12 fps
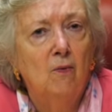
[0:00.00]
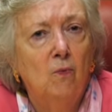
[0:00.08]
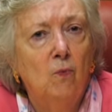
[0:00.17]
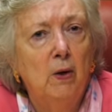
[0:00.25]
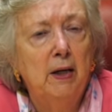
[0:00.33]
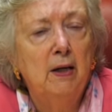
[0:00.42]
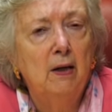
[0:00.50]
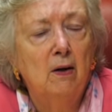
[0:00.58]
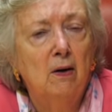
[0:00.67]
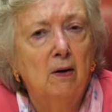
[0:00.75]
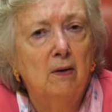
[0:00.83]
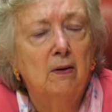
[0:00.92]
We
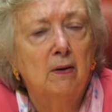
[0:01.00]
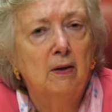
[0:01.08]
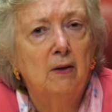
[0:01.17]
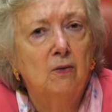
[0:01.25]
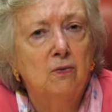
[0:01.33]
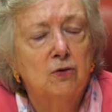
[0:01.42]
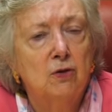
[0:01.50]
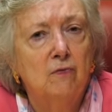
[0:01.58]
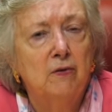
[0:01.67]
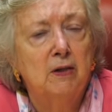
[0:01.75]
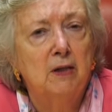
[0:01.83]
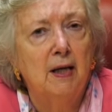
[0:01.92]
are, sort
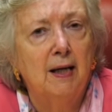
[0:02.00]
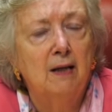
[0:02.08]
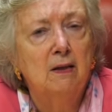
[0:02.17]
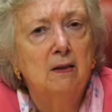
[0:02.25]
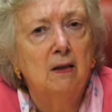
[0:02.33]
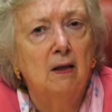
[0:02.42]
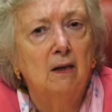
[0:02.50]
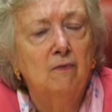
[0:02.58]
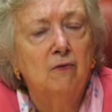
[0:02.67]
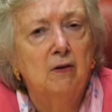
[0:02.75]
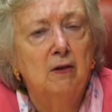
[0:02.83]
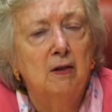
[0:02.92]
of at the end
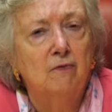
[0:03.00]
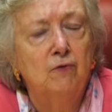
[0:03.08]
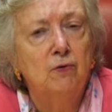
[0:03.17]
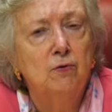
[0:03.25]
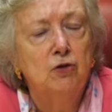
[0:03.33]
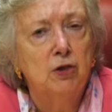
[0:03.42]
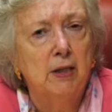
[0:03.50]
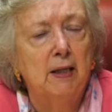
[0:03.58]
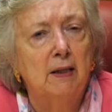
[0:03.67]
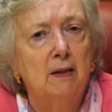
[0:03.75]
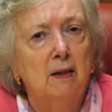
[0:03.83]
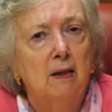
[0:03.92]
of the food
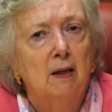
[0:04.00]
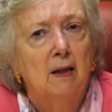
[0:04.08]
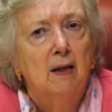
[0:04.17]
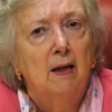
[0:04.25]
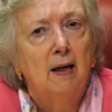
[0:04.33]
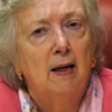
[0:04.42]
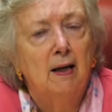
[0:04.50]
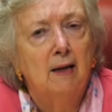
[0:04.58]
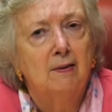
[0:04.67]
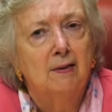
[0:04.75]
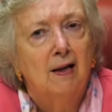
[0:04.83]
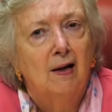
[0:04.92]
chain,
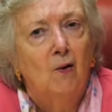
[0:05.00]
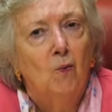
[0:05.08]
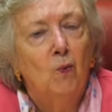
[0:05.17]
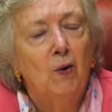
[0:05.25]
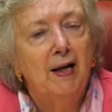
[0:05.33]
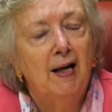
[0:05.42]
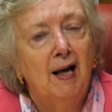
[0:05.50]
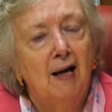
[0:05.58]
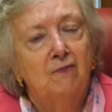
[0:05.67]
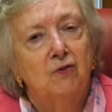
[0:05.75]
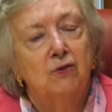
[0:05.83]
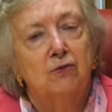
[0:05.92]
and we
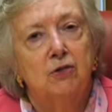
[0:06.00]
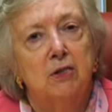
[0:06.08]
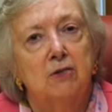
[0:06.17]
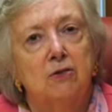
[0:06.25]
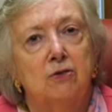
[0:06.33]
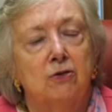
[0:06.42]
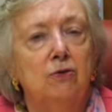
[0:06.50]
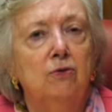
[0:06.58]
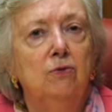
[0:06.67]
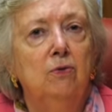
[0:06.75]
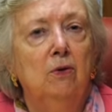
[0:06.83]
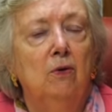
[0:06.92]
have to just
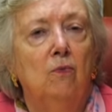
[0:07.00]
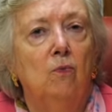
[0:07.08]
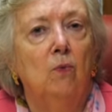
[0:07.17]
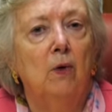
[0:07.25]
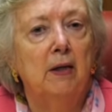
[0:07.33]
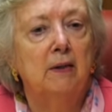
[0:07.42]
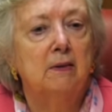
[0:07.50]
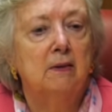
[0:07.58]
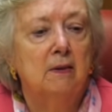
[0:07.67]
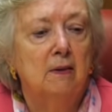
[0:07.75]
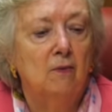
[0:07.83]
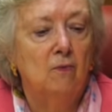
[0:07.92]
do what
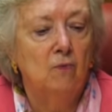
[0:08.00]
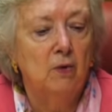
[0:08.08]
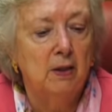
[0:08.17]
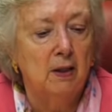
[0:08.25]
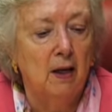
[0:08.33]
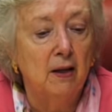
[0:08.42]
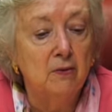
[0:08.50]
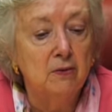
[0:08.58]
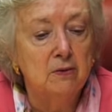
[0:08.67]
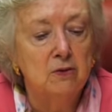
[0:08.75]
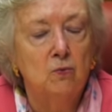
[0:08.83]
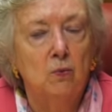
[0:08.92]

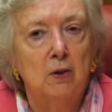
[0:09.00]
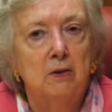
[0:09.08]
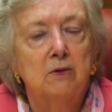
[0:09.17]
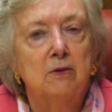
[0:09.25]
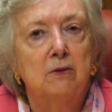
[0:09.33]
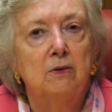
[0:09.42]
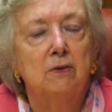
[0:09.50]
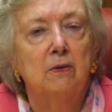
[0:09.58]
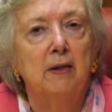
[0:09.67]
others want to do.